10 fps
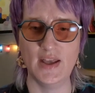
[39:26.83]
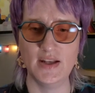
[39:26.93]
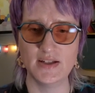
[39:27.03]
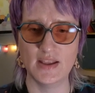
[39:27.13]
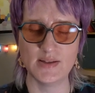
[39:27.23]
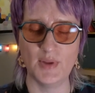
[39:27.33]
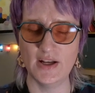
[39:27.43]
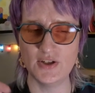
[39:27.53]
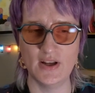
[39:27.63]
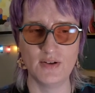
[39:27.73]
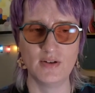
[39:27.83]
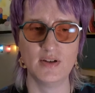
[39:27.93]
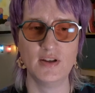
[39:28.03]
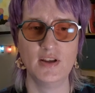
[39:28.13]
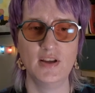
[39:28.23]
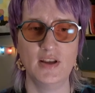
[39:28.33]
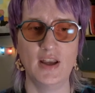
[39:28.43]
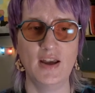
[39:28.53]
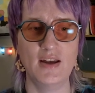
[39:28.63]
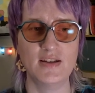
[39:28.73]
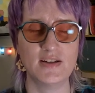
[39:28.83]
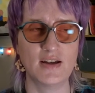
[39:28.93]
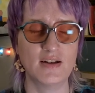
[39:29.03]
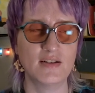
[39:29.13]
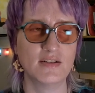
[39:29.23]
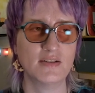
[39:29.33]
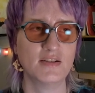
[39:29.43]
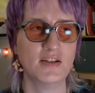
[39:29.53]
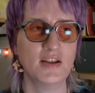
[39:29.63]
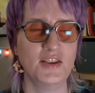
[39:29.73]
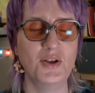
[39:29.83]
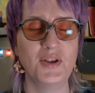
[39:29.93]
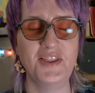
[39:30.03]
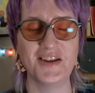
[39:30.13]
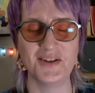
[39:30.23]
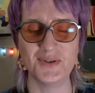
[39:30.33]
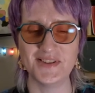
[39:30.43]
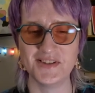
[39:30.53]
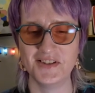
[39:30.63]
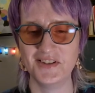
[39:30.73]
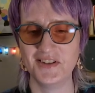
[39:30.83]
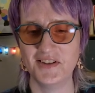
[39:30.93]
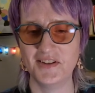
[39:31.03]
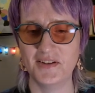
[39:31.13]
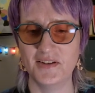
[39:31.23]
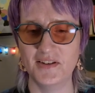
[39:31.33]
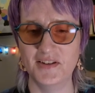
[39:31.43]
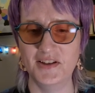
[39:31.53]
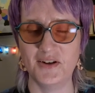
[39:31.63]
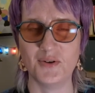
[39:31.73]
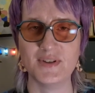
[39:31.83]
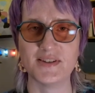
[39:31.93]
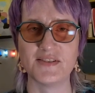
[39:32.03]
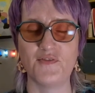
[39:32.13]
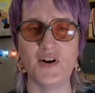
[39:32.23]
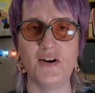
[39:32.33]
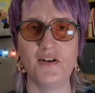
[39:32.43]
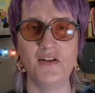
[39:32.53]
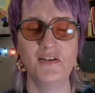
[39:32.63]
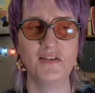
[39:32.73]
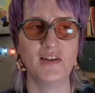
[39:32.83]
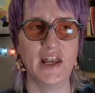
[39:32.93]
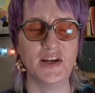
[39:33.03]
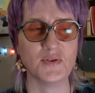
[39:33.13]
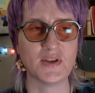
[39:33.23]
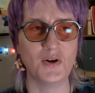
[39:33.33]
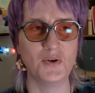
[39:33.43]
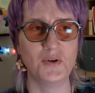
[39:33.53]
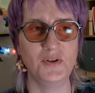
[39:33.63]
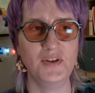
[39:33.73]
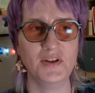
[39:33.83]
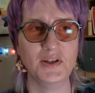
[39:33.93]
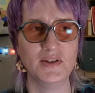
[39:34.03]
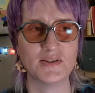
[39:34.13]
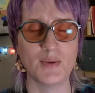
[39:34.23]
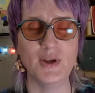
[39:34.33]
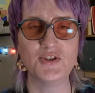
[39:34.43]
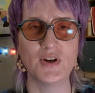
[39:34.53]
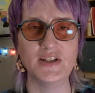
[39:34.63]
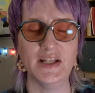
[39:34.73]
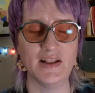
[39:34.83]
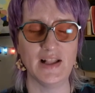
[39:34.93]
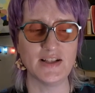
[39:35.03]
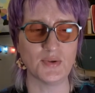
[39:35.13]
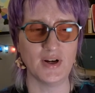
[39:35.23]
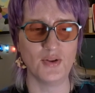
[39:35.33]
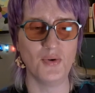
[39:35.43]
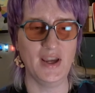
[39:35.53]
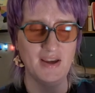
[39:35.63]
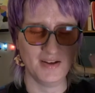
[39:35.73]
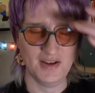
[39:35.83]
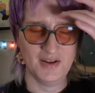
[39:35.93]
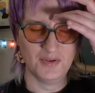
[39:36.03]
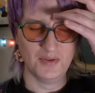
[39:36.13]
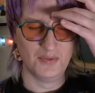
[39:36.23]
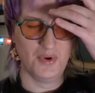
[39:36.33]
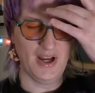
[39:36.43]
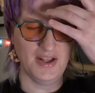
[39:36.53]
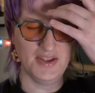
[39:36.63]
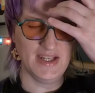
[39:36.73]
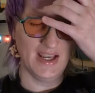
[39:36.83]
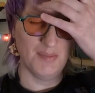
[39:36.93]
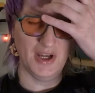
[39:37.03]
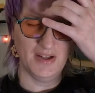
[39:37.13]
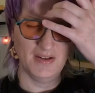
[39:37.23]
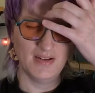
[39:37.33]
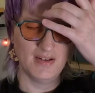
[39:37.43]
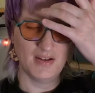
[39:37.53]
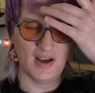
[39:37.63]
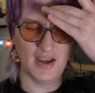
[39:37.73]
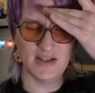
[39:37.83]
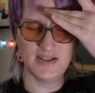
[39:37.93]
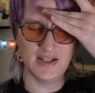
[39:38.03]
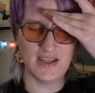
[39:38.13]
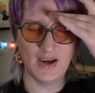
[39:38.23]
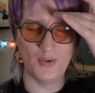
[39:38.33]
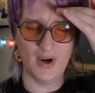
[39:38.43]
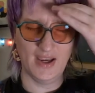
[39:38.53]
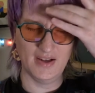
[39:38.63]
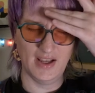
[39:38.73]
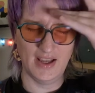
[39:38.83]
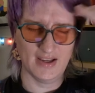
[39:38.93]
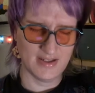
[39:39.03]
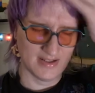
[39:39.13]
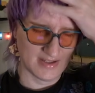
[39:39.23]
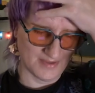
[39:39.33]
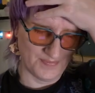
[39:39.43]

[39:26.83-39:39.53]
and then into the splashdown. And uh, the only thing, it was, you know, this is fall and it was cold. So I made sure I did the last ride of the way. Ride of the day, but I did get wet, and